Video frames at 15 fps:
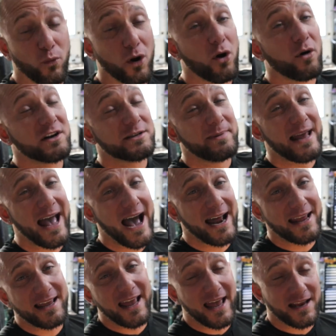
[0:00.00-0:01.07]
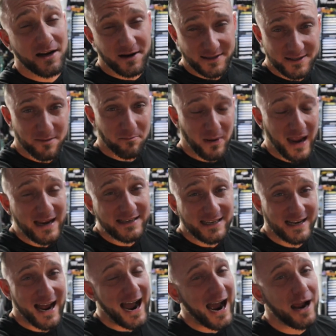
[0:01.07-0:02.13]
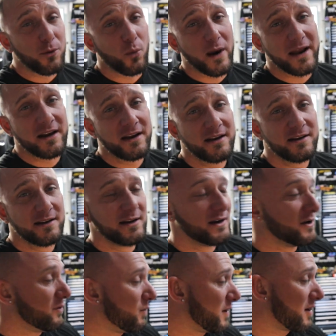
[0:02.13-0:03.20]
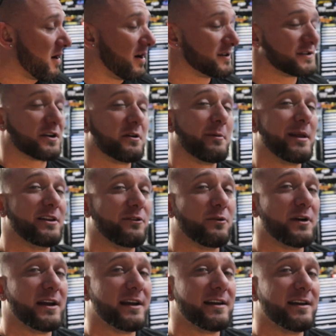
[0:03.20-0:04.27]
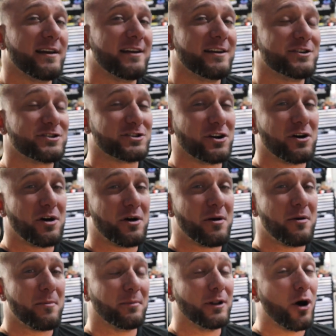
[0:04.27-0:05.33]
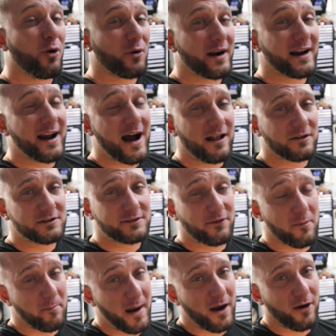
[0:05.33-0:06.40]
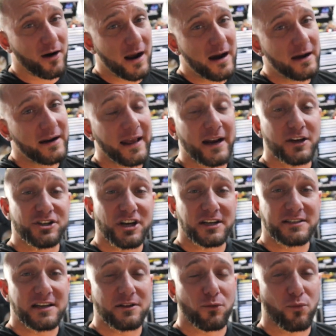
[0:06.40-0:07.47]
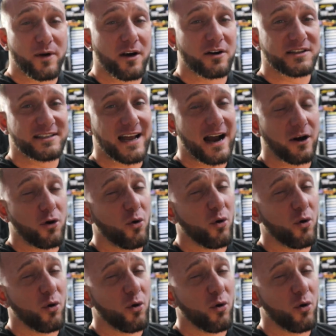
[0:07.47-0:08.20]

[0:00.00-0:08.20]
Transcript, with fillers: We're going to be adding a custom painted high wing. We are also going to be doing some lowering collars from Paragon and adjusting the rear stock